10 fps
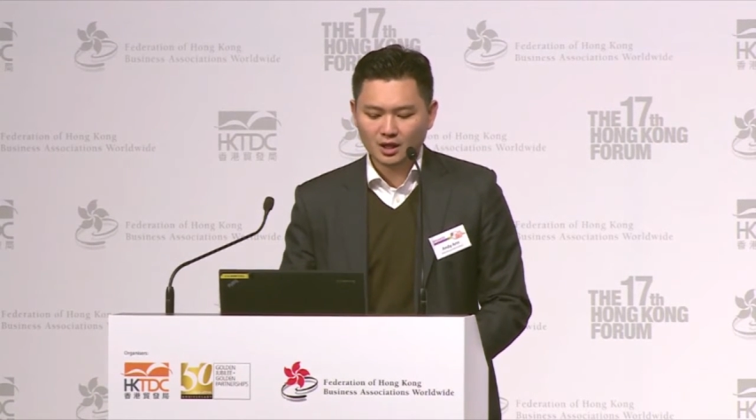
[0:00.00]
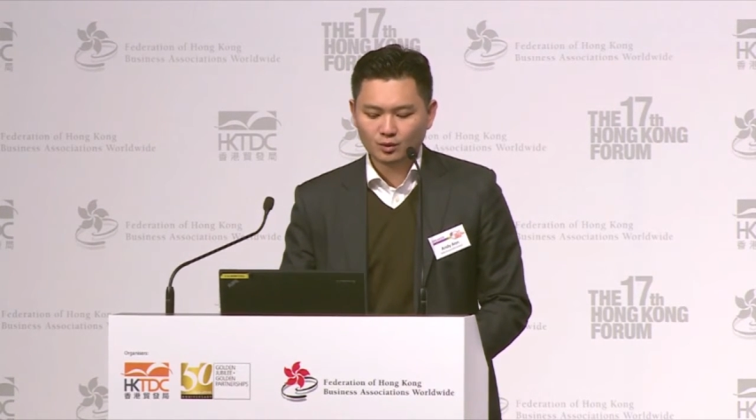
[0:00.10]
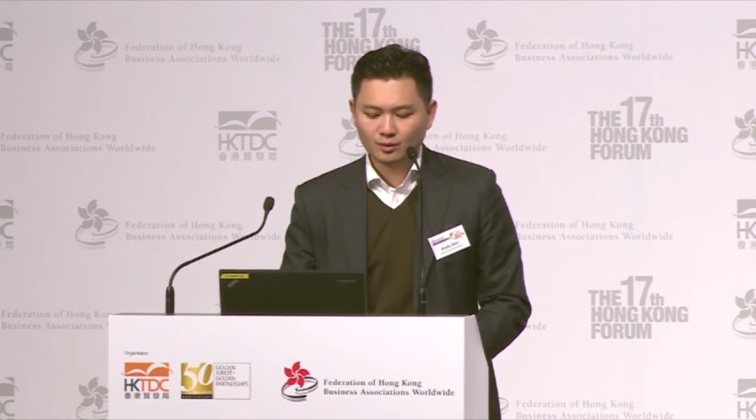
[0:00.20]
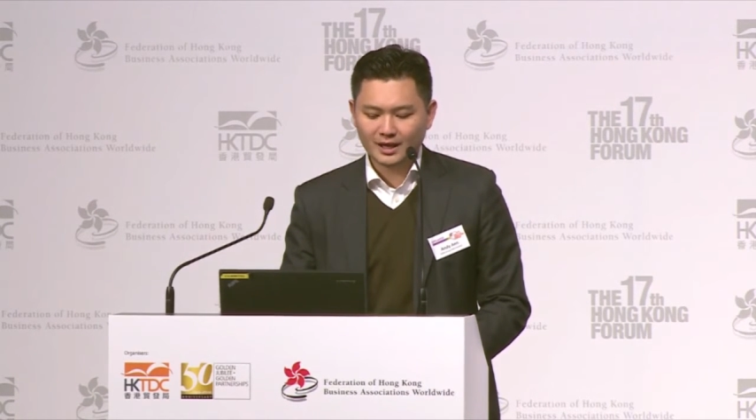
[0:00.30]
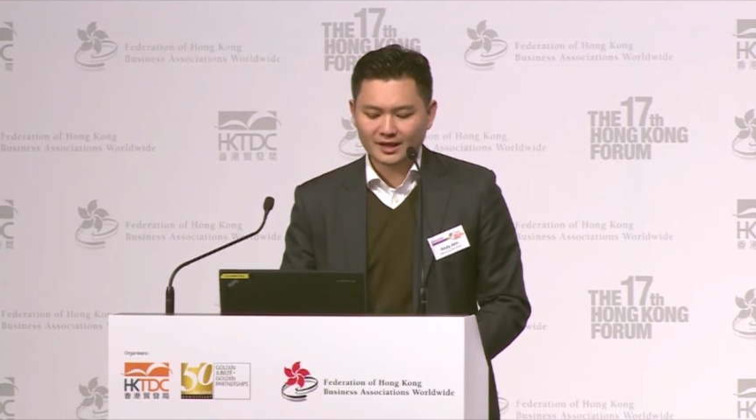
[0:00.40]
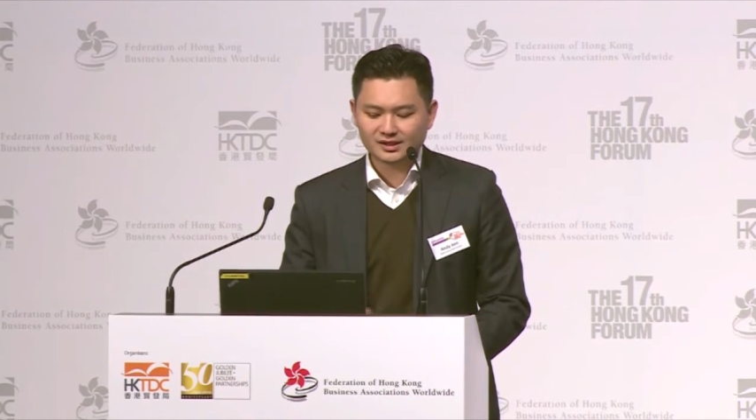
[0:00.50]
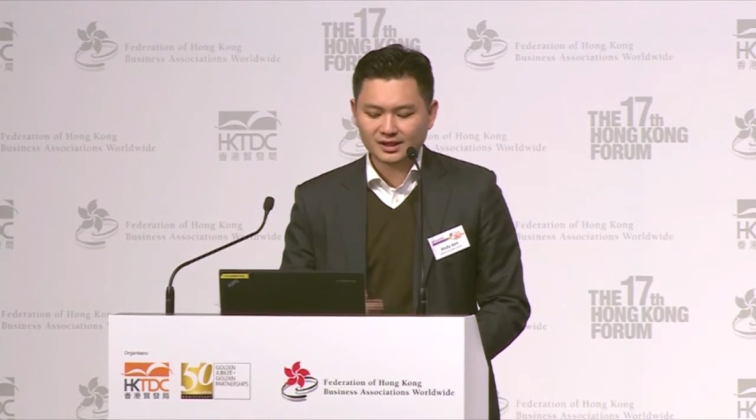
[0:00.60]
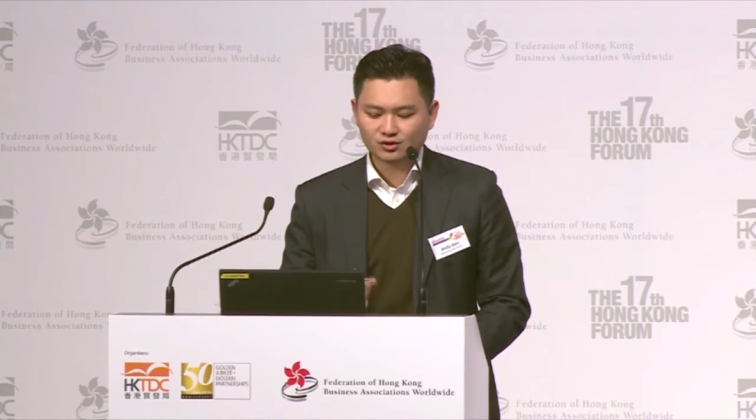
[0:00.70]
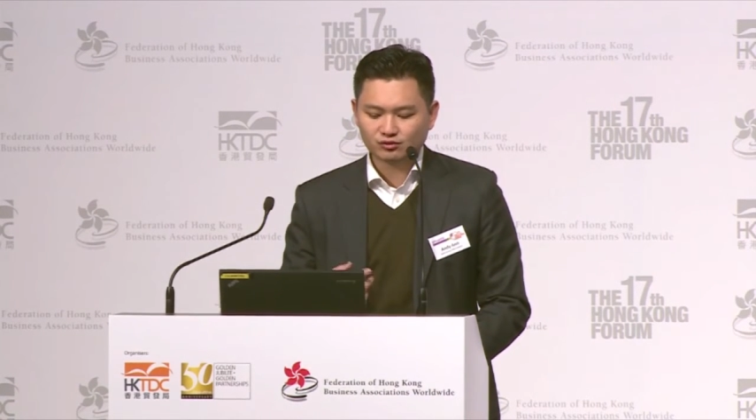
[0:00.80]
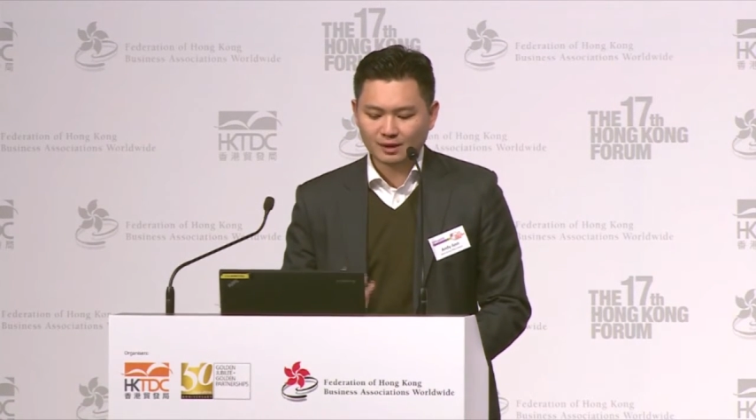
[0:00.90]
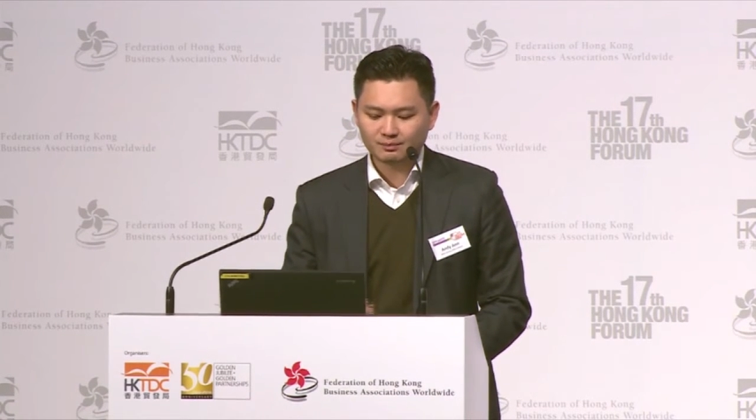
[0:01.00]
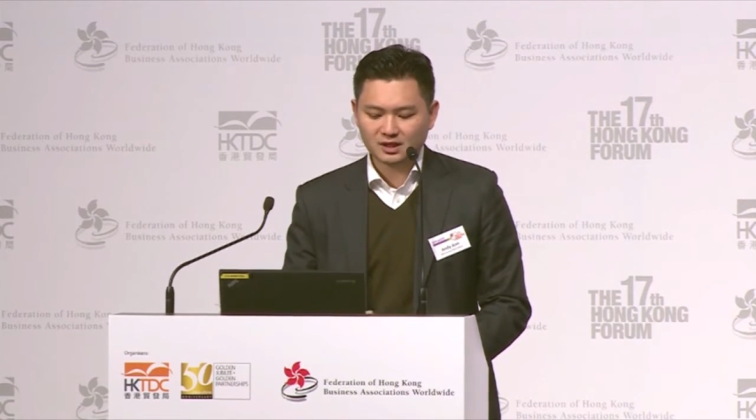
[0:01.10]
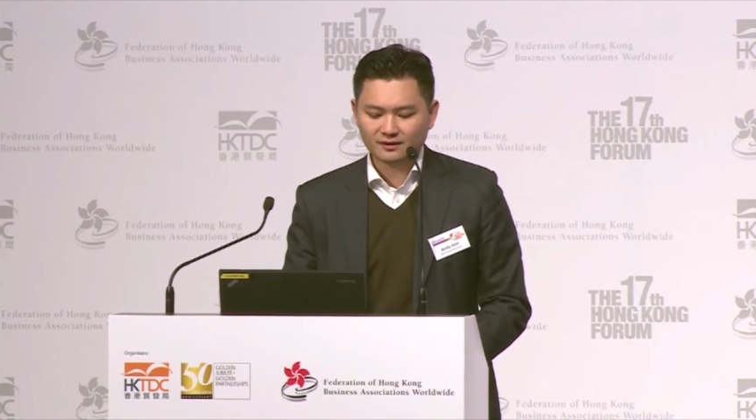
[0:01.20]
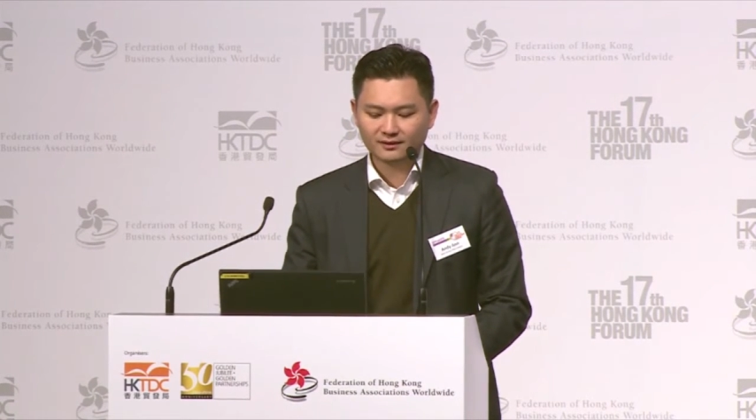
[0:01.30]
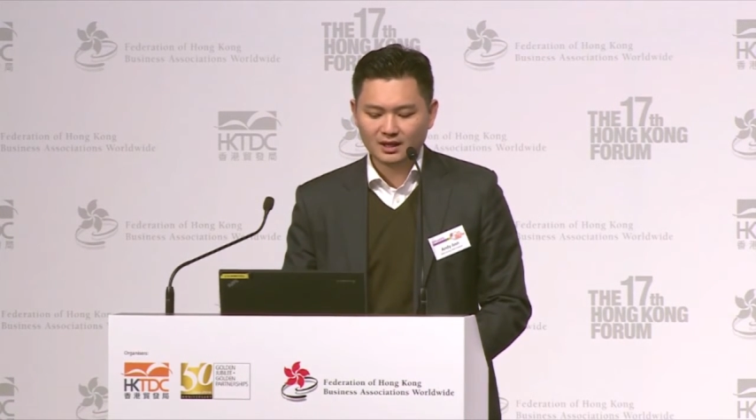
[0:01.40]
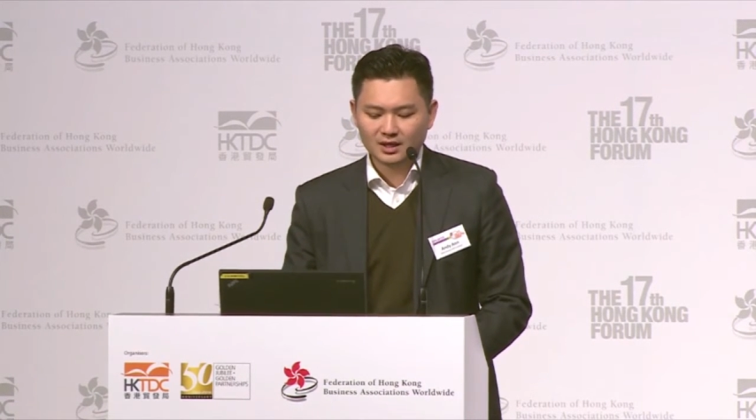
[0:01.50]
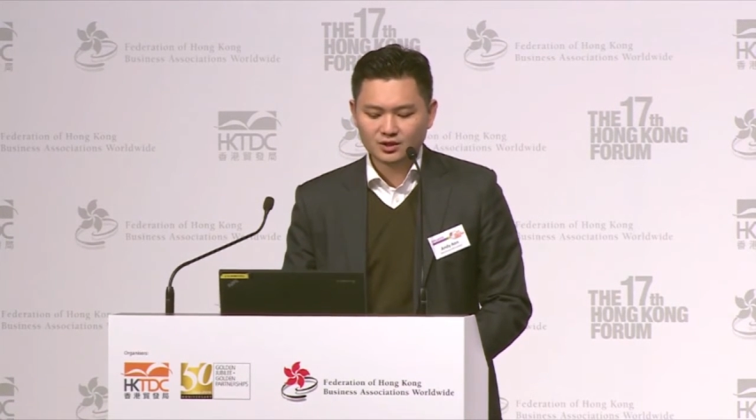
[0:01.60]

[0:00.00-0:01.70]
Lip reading: will be as disruptive